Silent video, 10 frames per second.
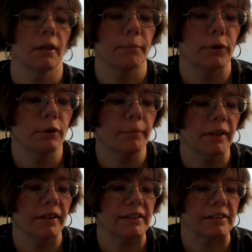a Blue
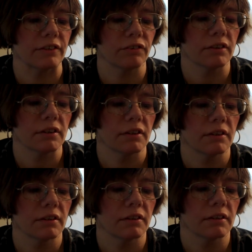Mini Citrus
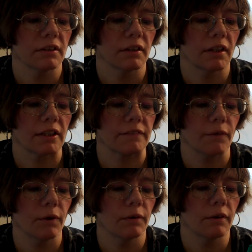
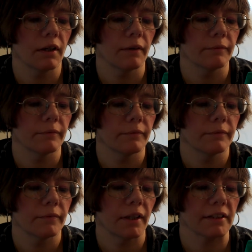Expo um,
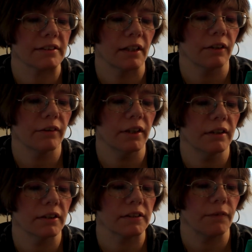Accelerate
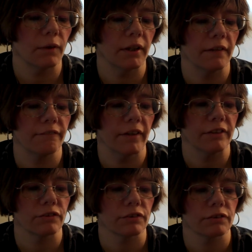and Exfoliant
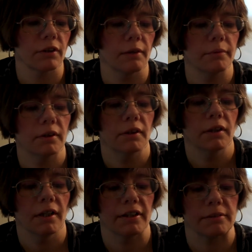Facial Scrub.
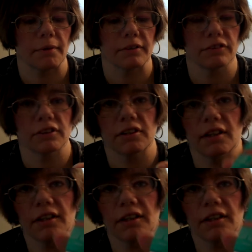And it smells just